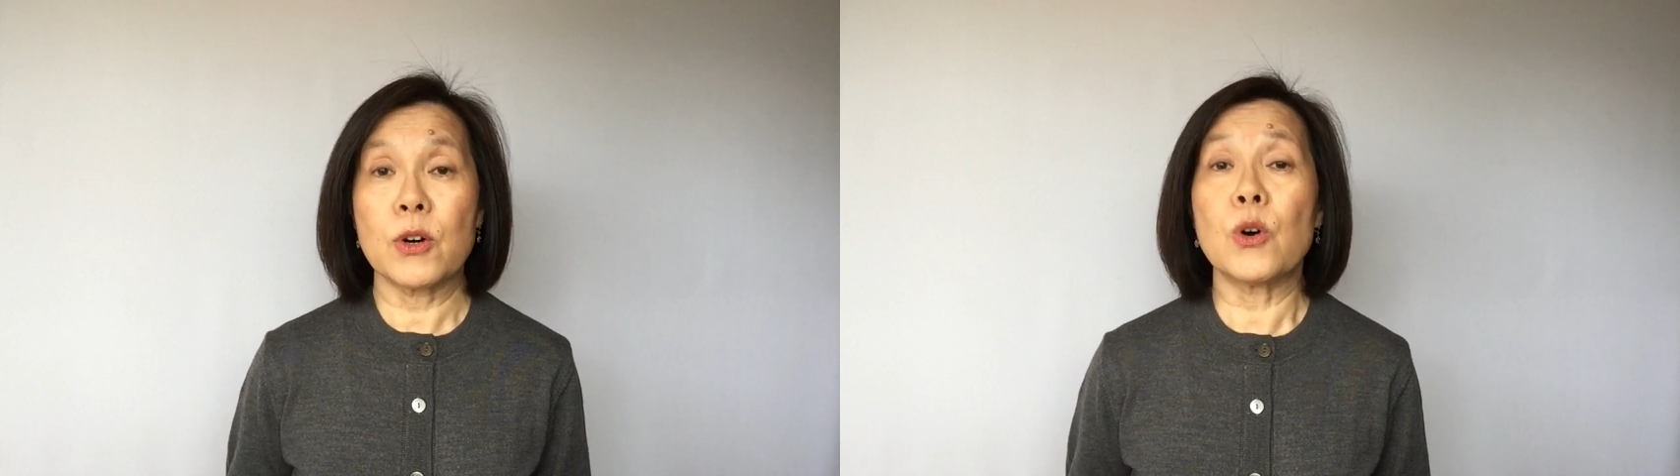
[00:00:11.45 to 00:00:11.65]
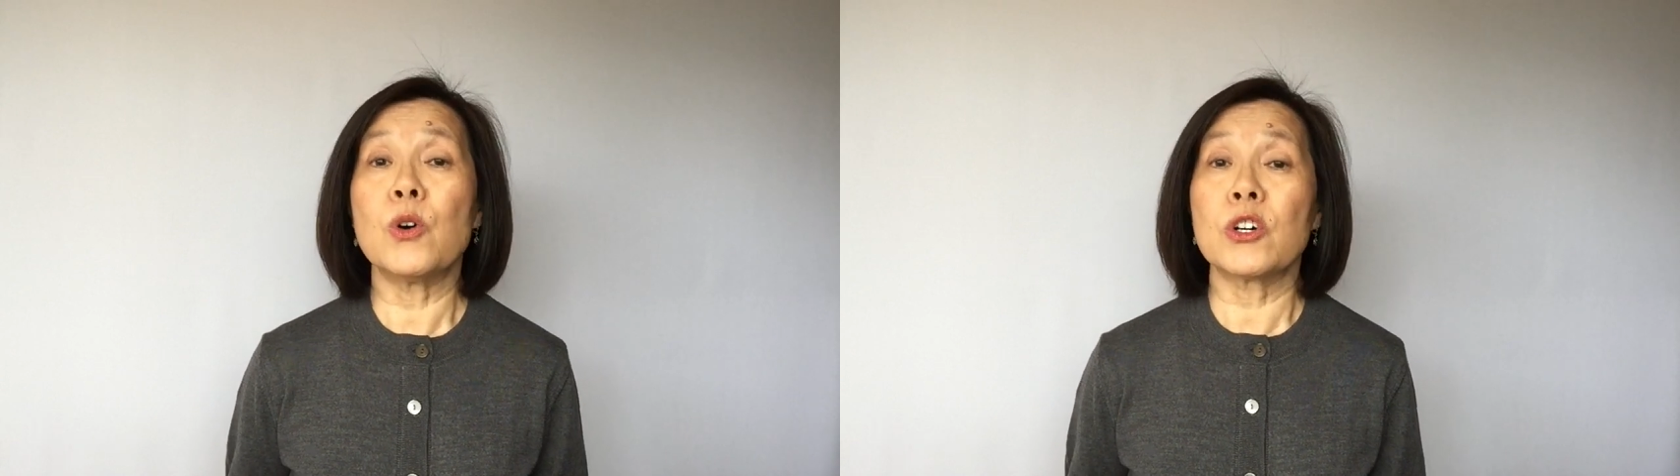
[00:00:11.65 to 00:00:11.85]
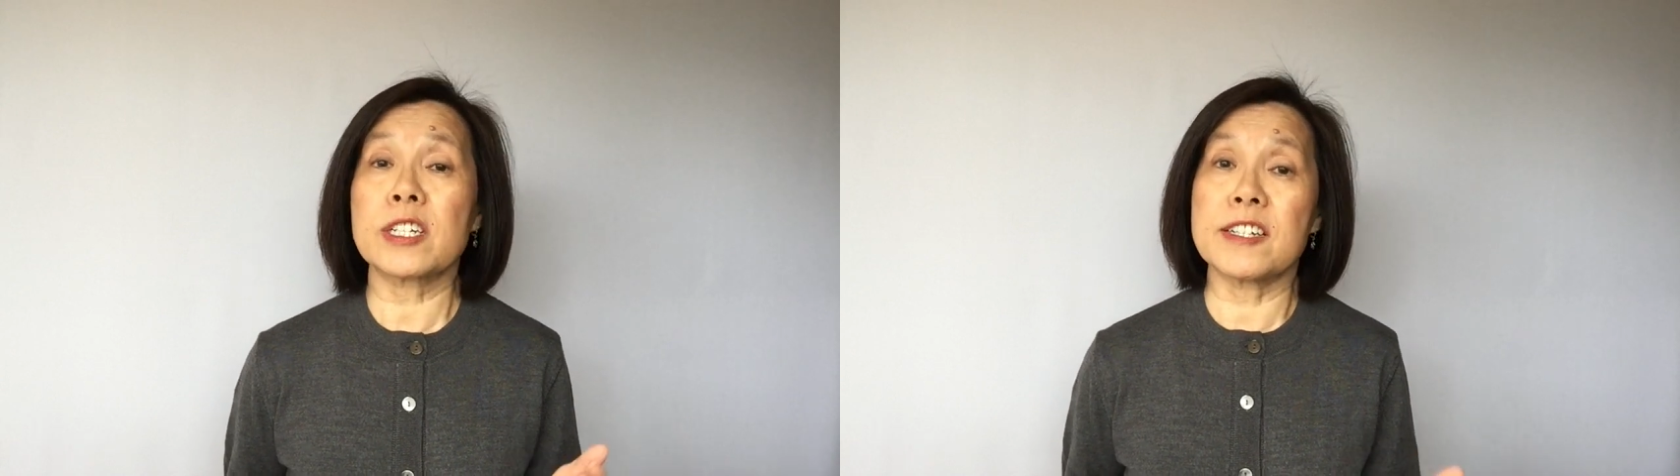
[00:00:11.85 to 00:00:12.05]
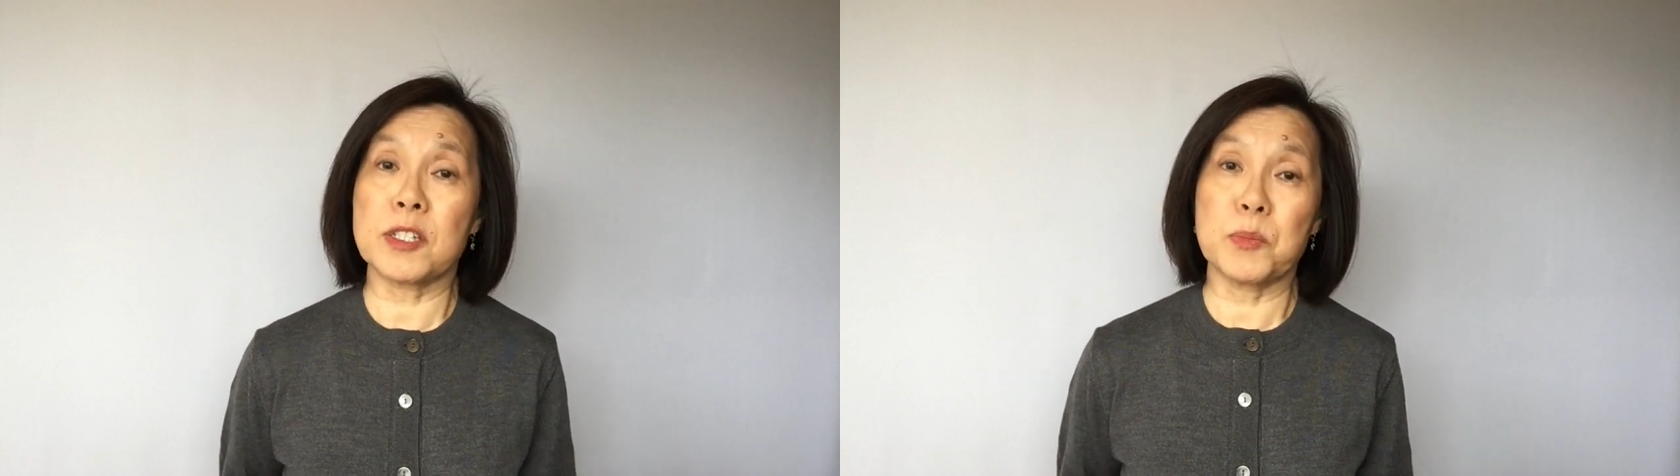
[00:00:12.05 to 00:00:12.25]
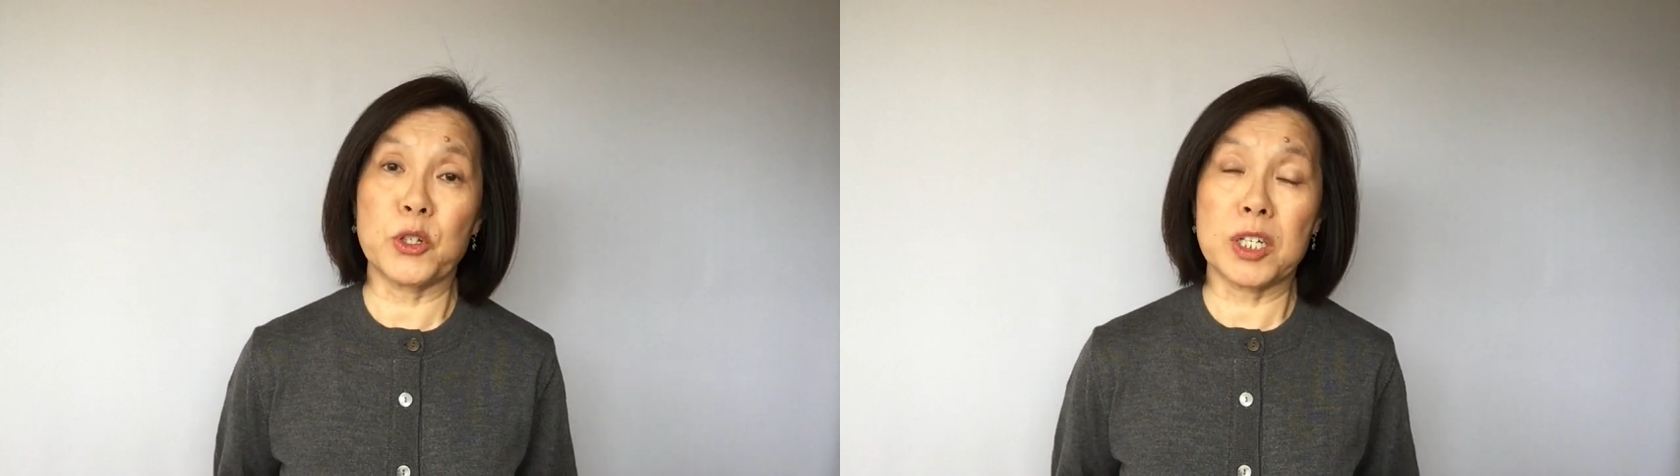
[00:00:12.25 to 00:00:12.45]
or
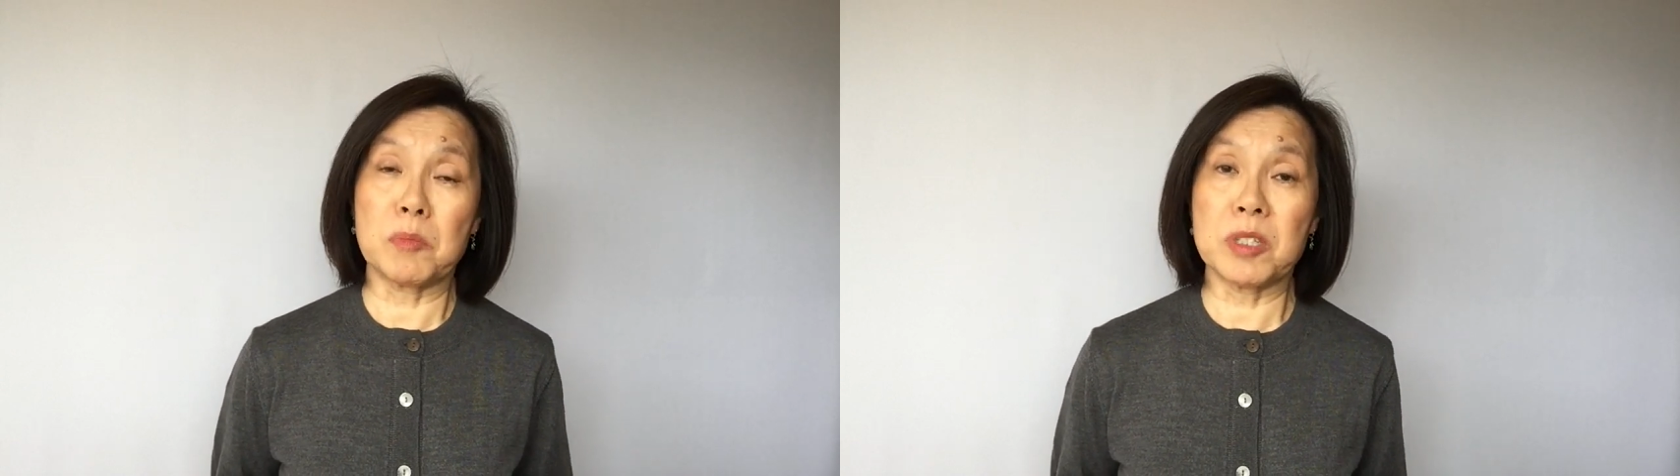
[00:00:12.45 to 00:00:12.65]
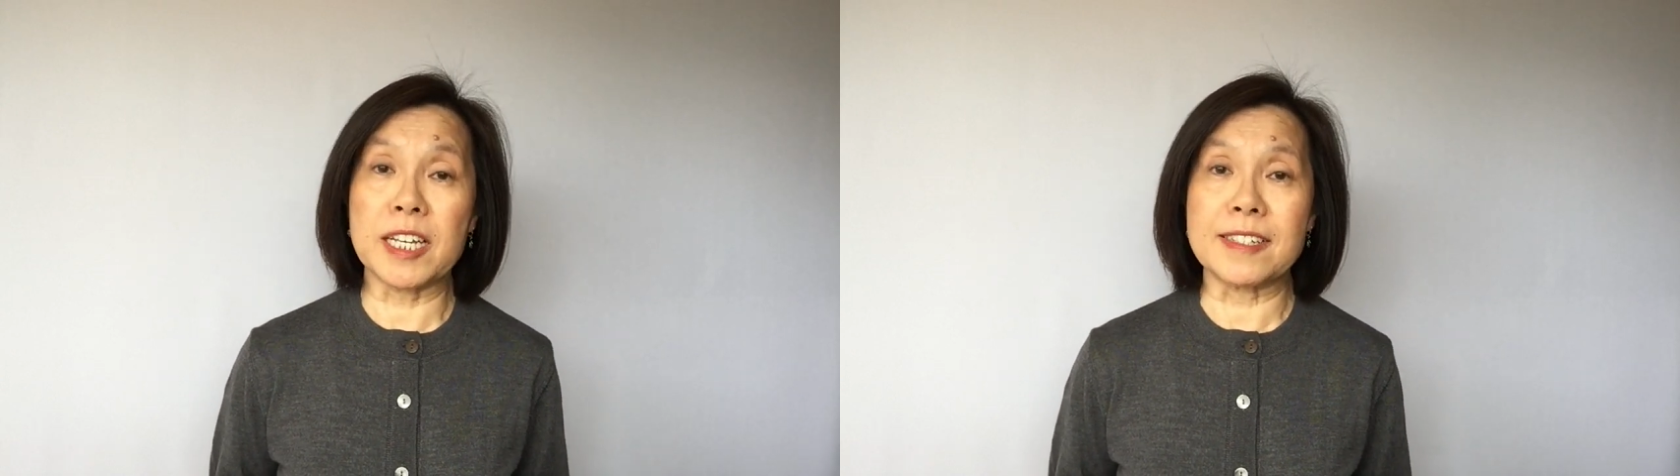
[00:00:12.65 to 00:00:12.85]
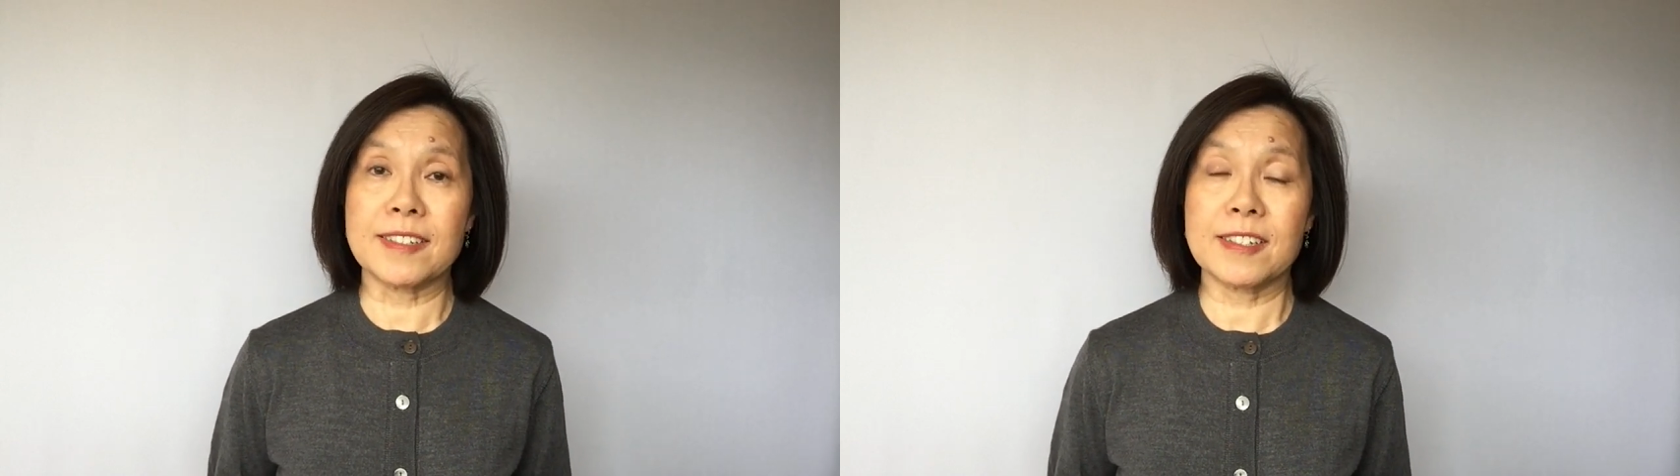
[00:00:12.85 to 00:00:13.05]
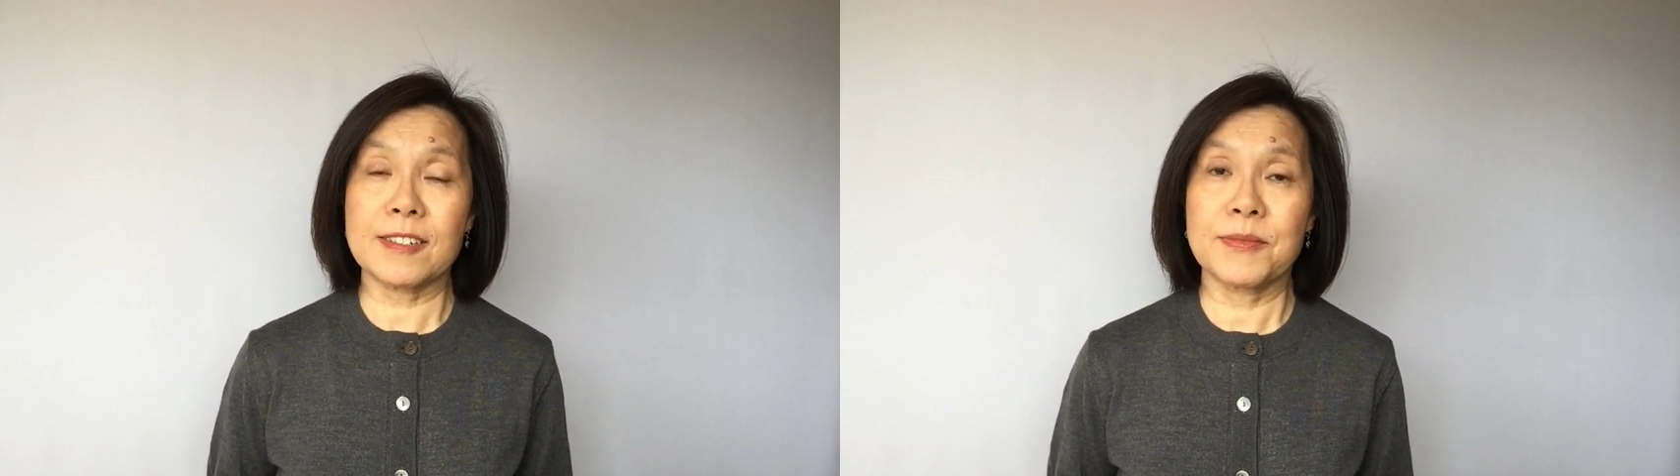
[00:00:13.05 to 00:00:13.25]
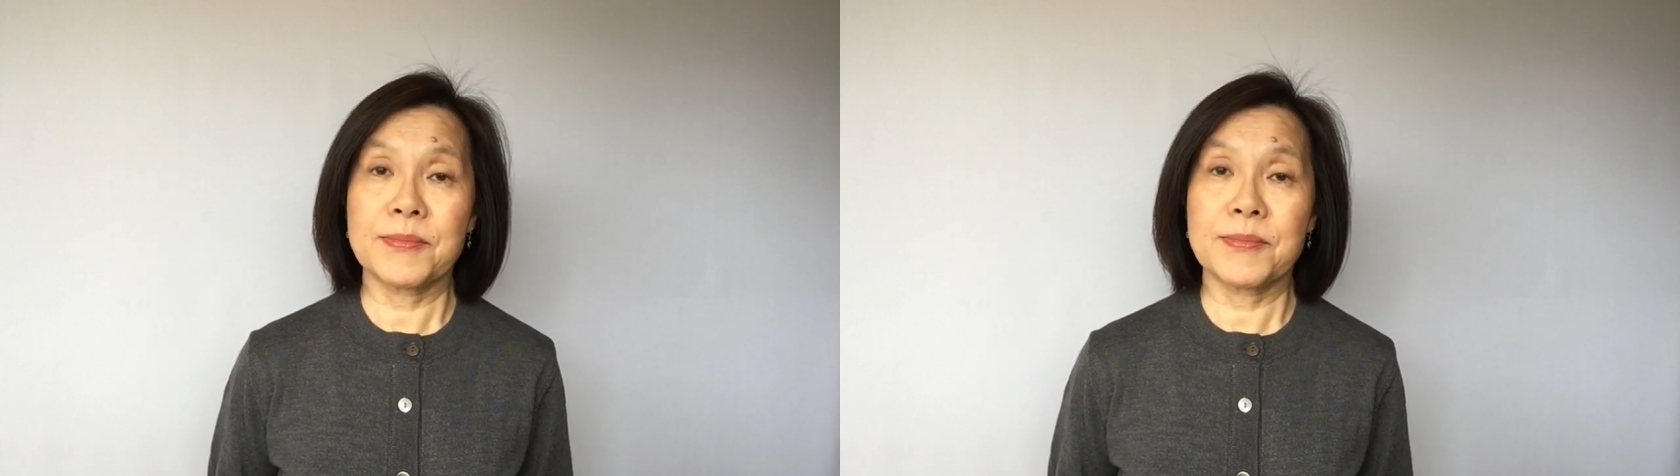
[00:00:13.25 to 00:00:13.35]
customer complaints?